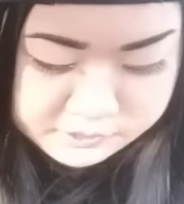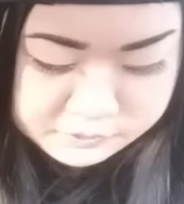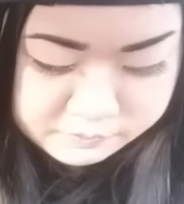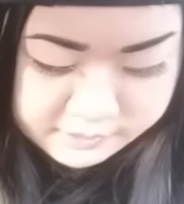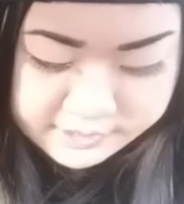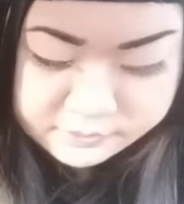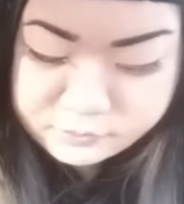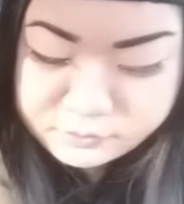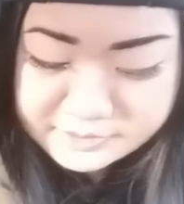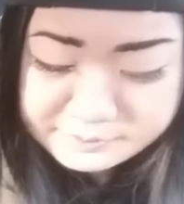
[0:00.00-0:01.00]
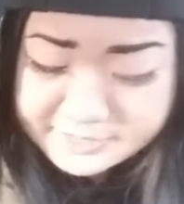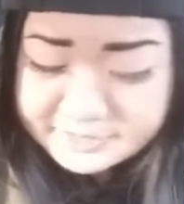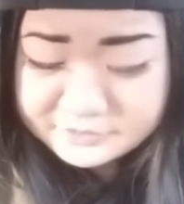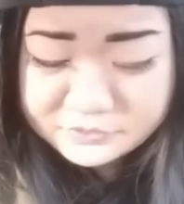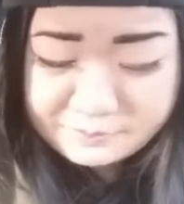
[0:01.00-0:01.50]
Need you played. Oh, they
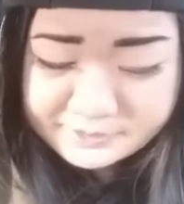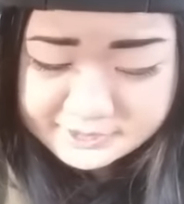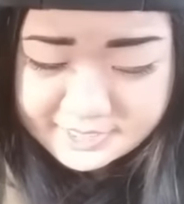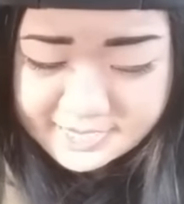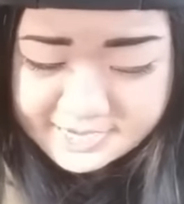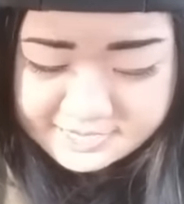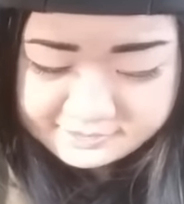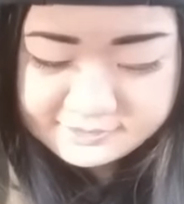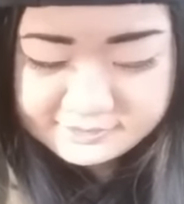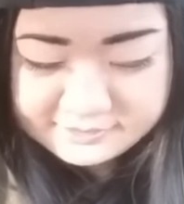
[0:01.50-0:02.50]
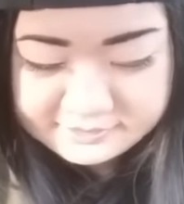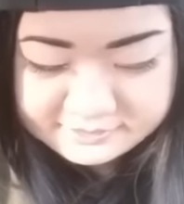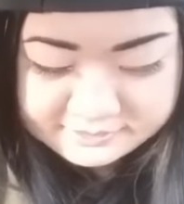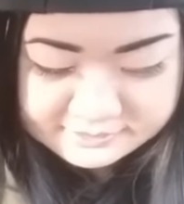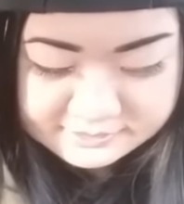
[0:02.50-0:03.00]
might not drop it today.
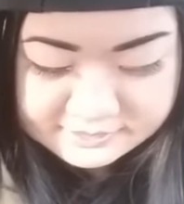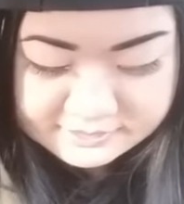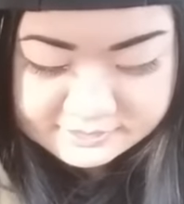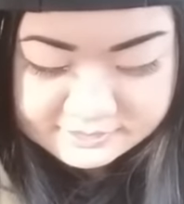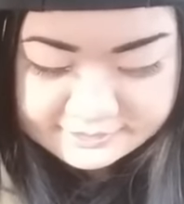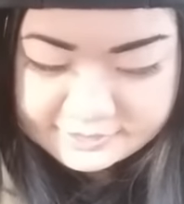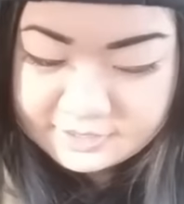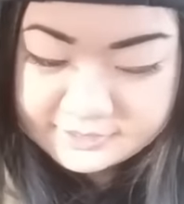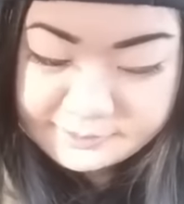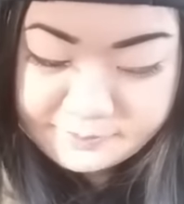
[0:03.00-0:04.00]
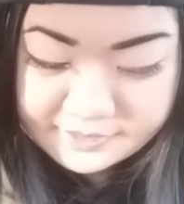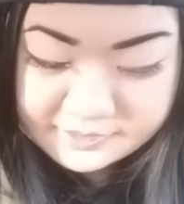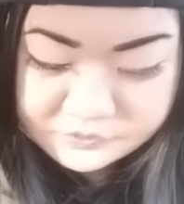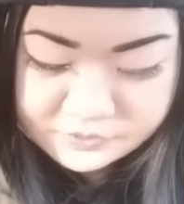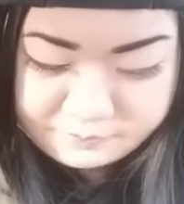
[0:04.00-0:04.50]
Y'all, they might
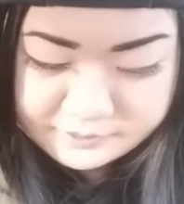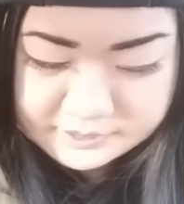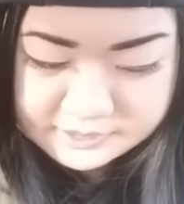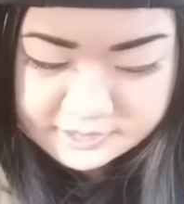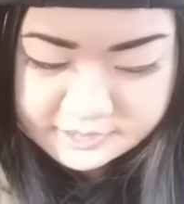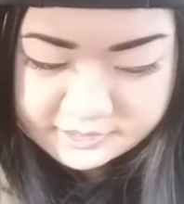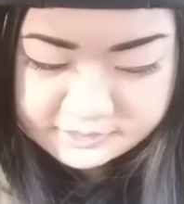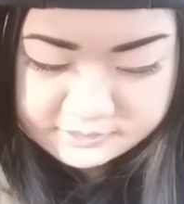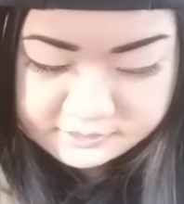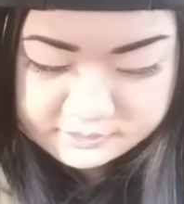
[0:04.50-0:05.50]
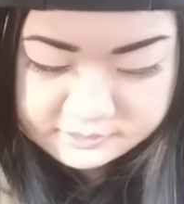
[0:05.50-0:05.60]
not drop it today.